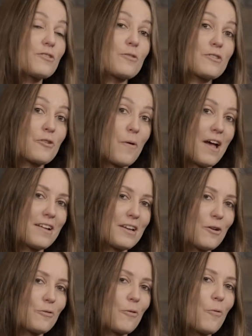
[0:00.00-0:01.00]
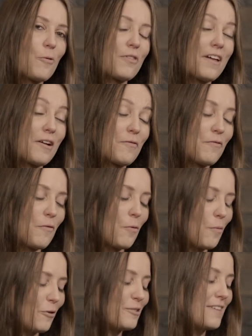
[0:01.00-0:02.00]
So let's go ahead and hear the whole thing
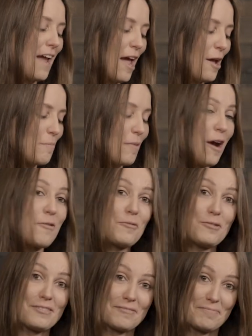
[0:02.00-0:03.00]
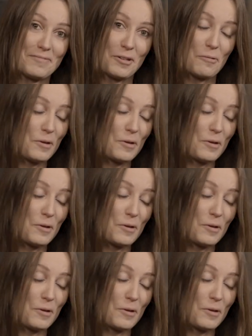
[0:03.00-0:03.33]
forwards and backwards. Here